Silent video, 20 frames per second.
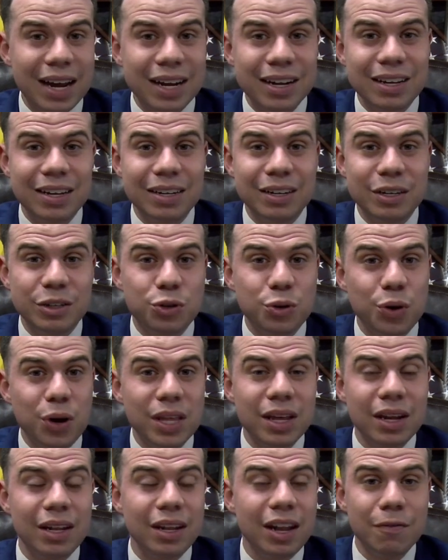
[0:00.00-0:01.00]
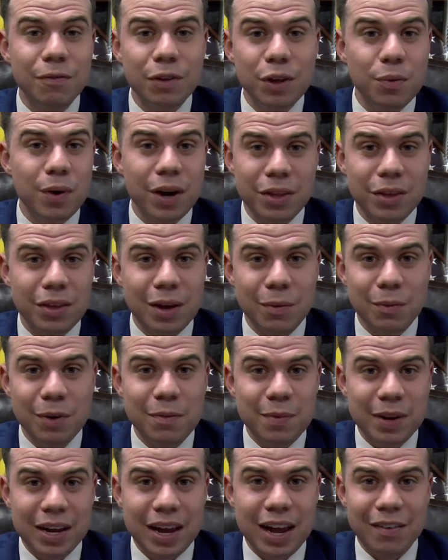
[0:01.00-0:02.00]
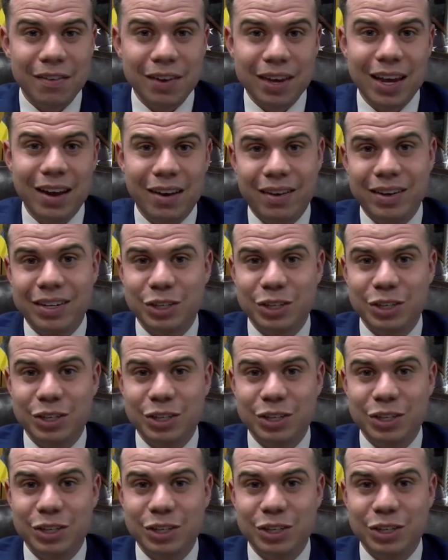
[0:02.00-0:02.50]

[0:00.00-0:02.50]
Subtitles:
and enjoy the lovely weather that we've been having here,